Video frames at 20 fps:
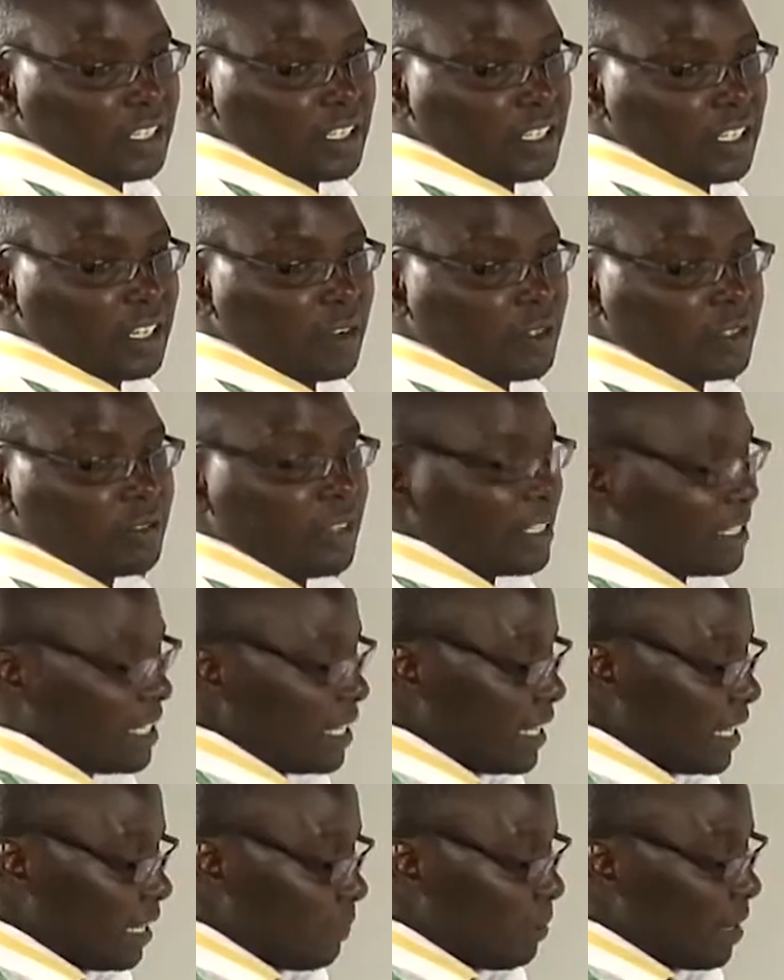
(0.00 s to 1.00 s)
Because we are
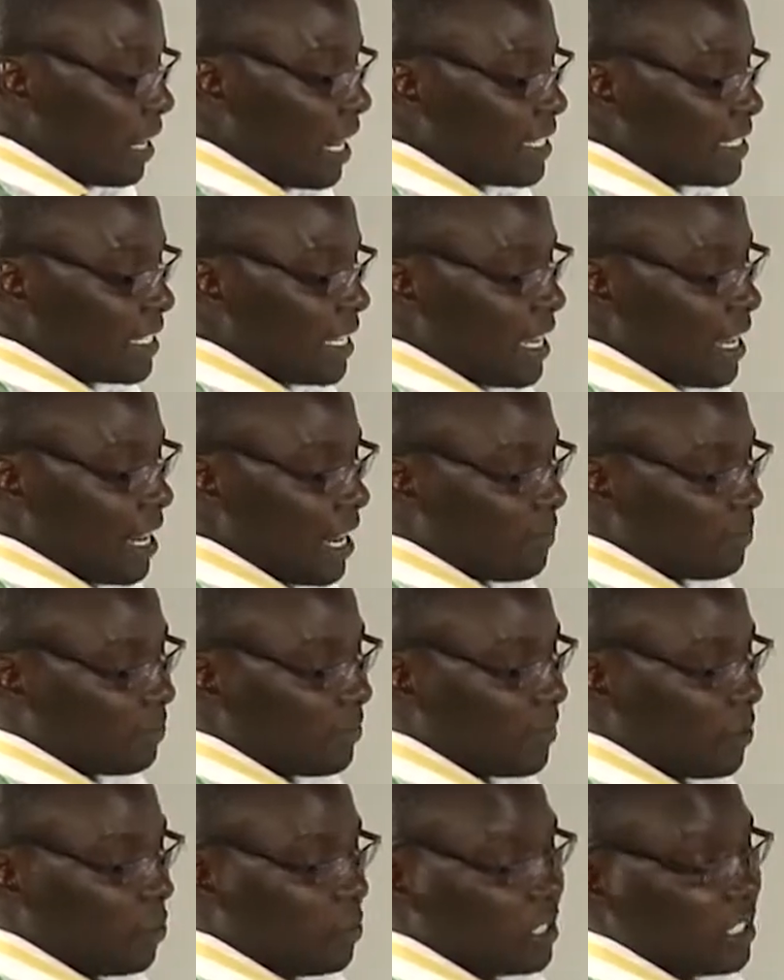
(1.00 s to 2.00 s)
saying the parallax error,
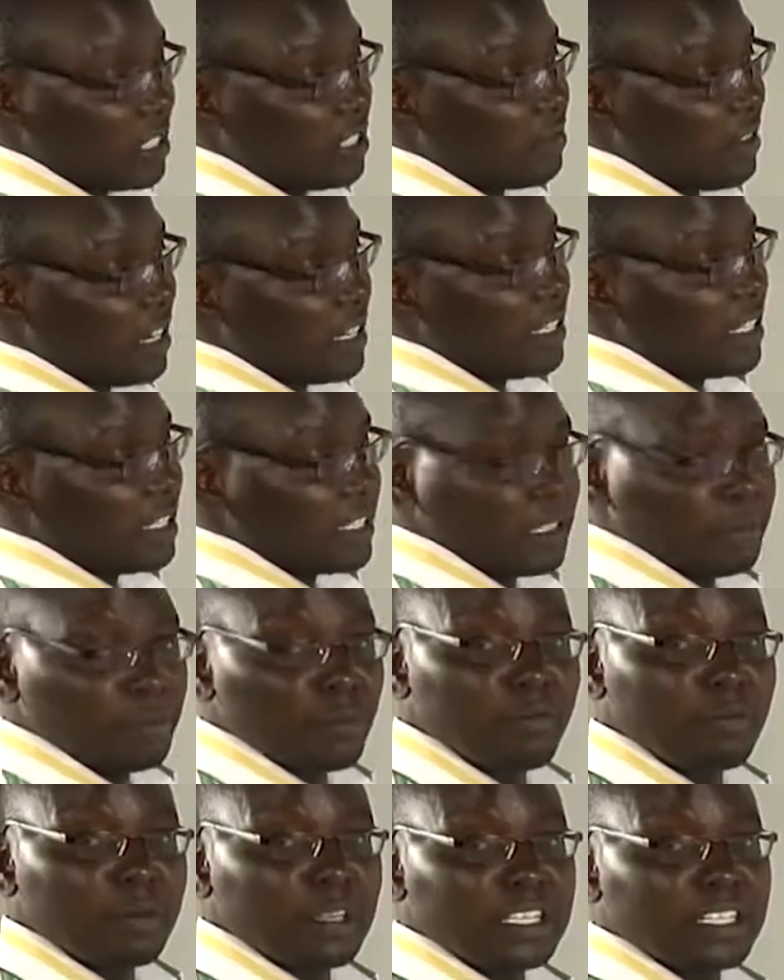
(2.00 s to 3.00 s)
which is defined as the
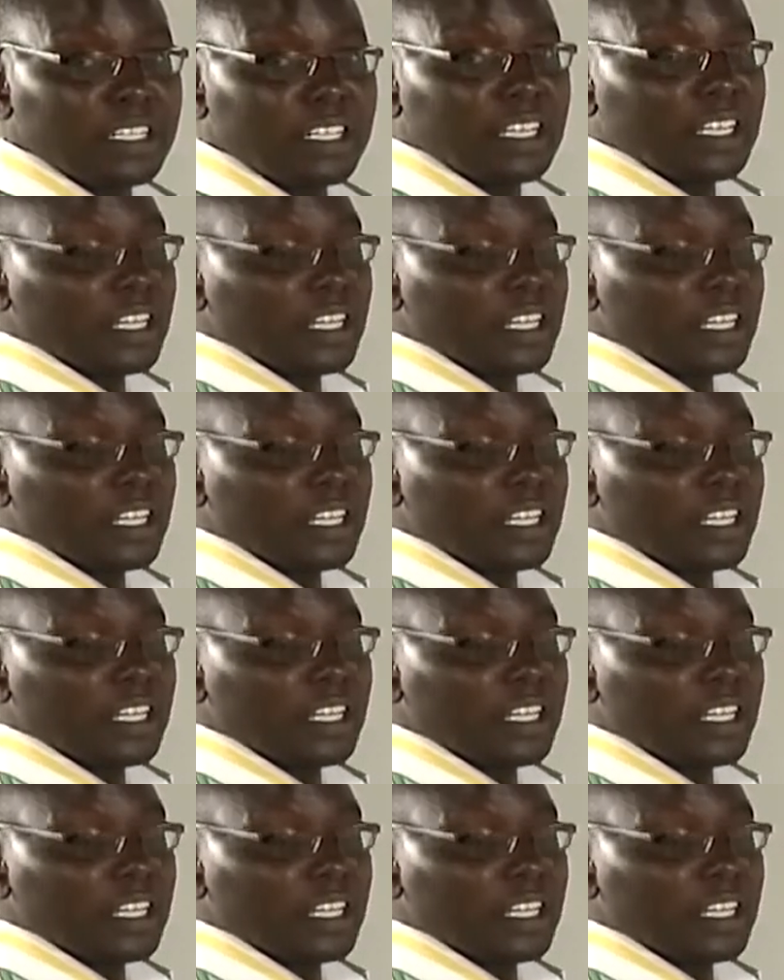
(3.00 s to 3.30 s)
movement,